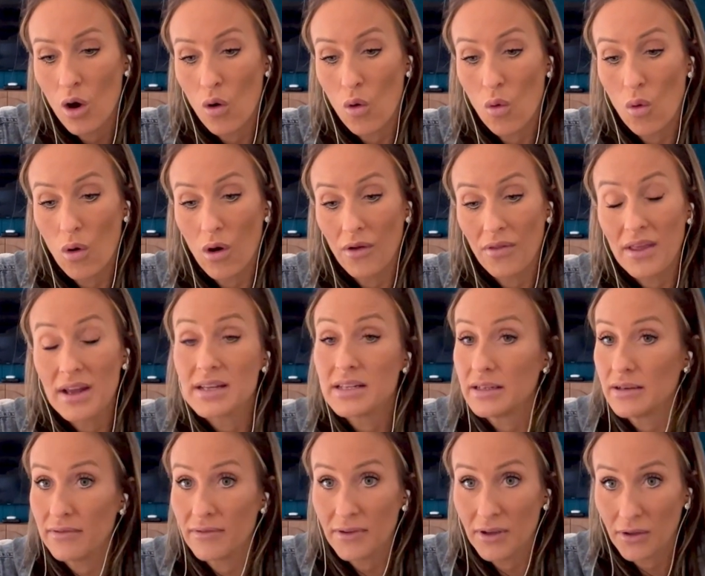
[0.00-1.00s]
or they
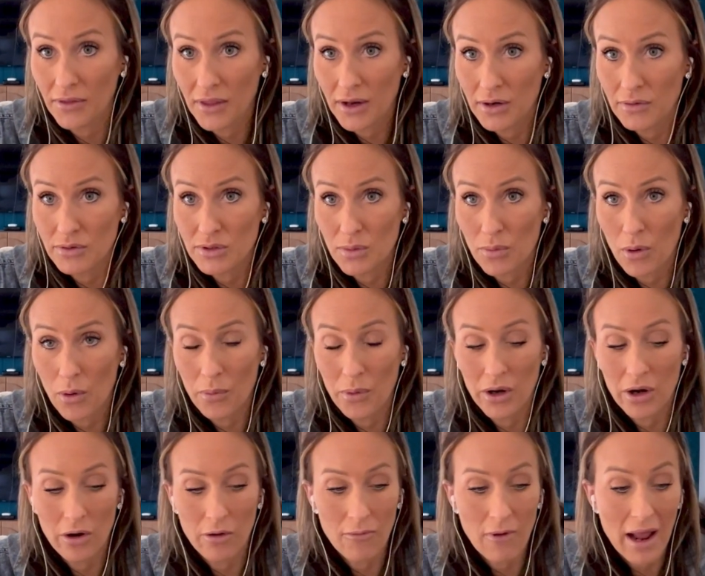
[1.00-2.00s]
didn't feel that it was
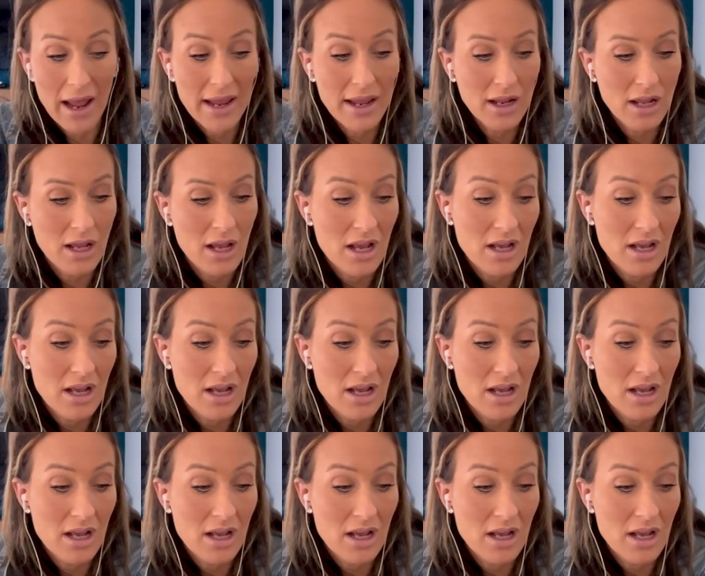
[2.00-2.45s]
appropriate or right.